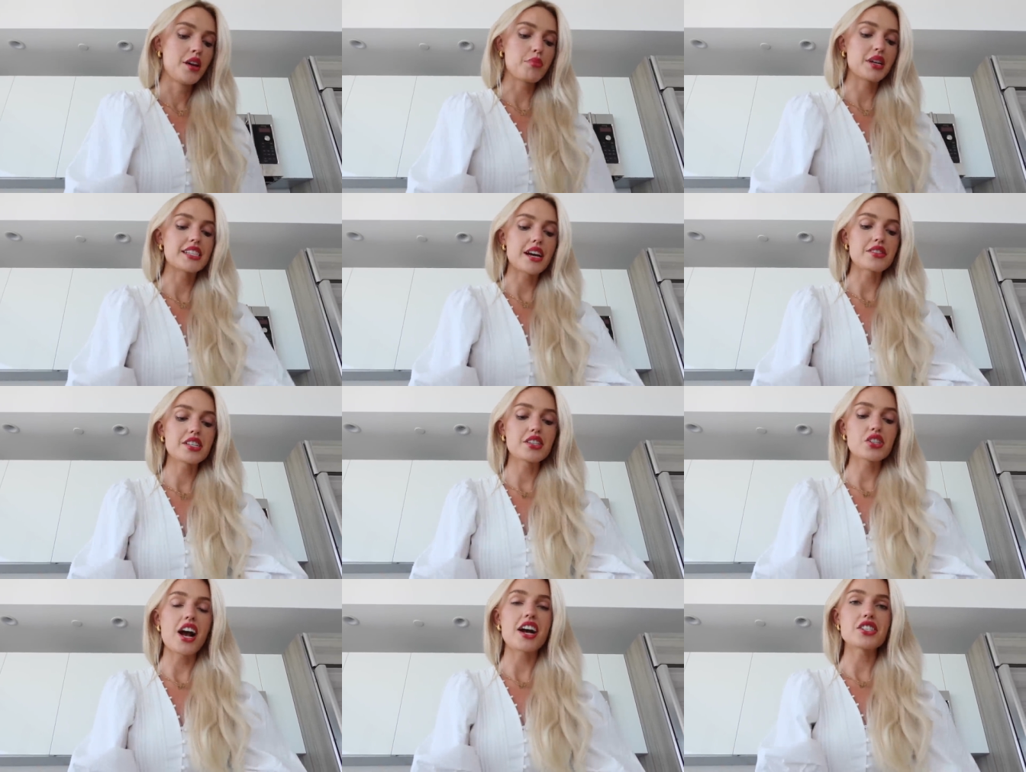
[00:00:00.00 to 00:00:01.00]
bring down to the
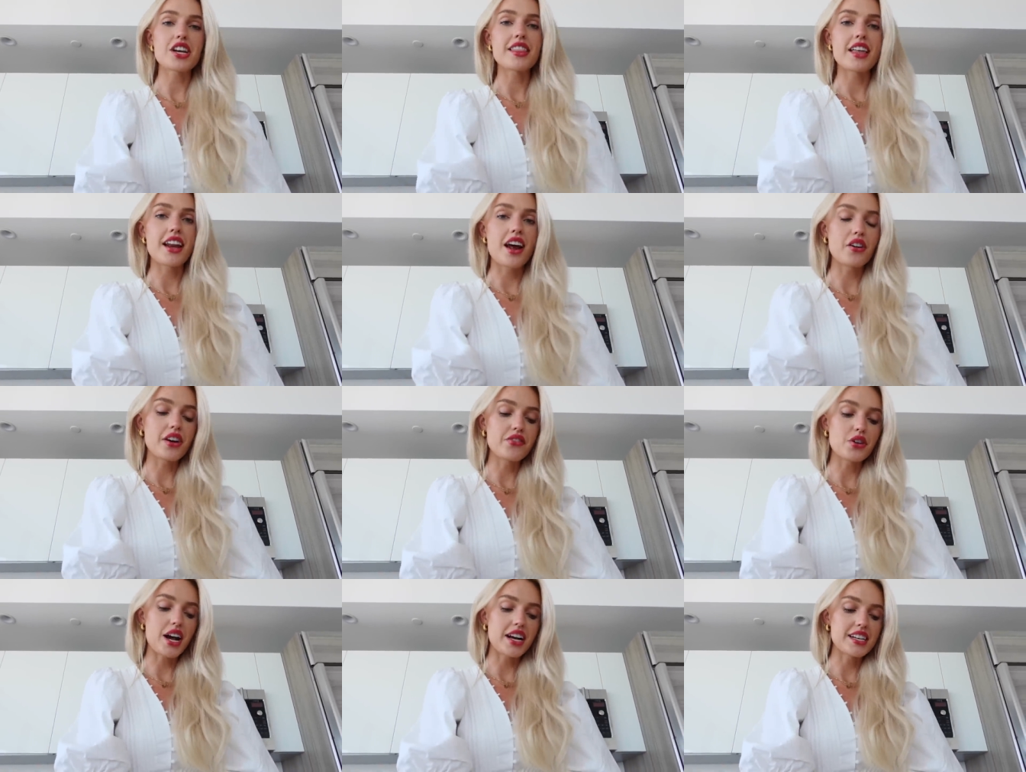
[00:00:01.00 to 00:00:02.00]
trash, and then I'll give
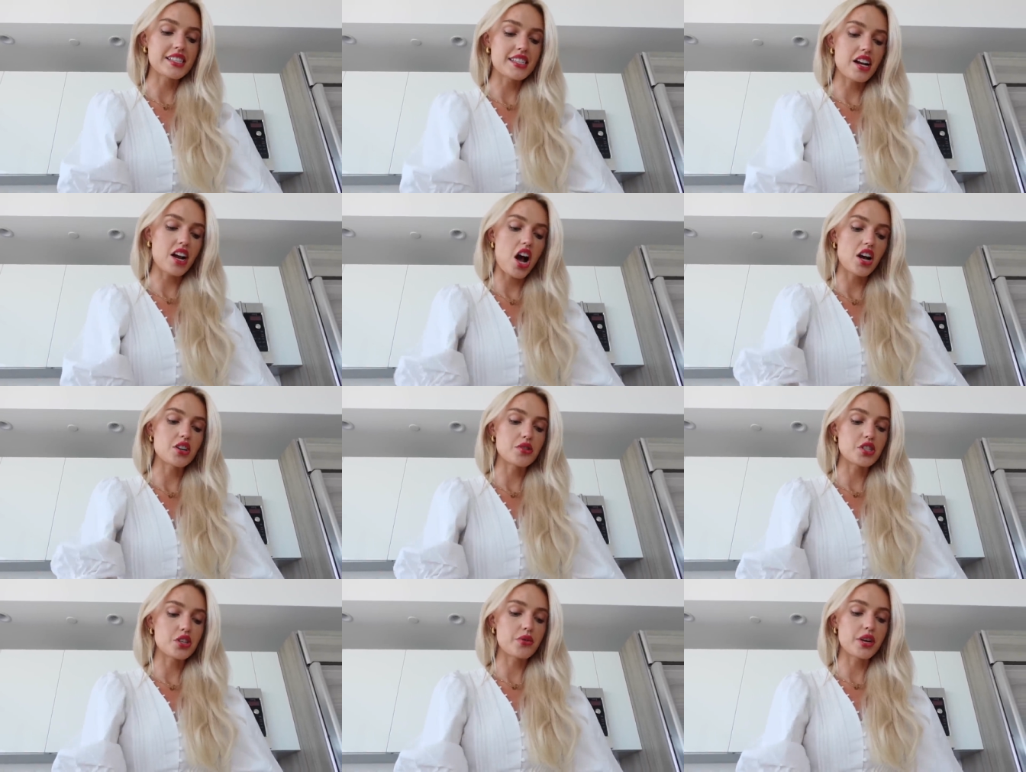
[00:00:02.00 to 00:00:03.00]
you guys a condo
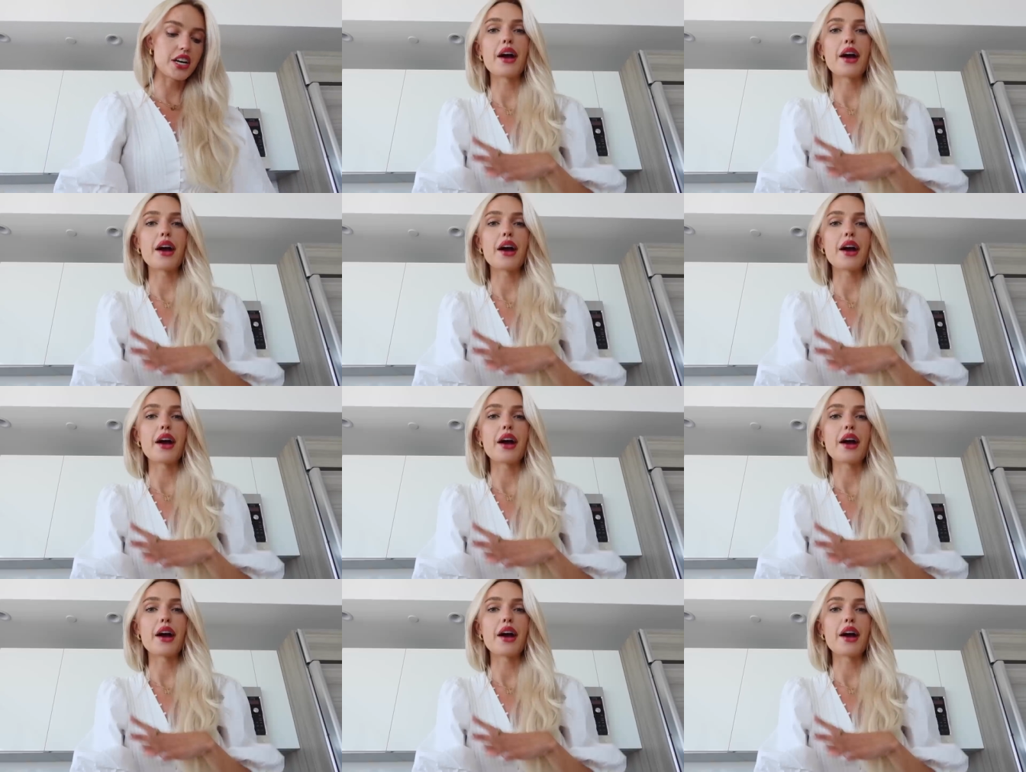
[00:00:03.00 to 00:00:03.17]
tour.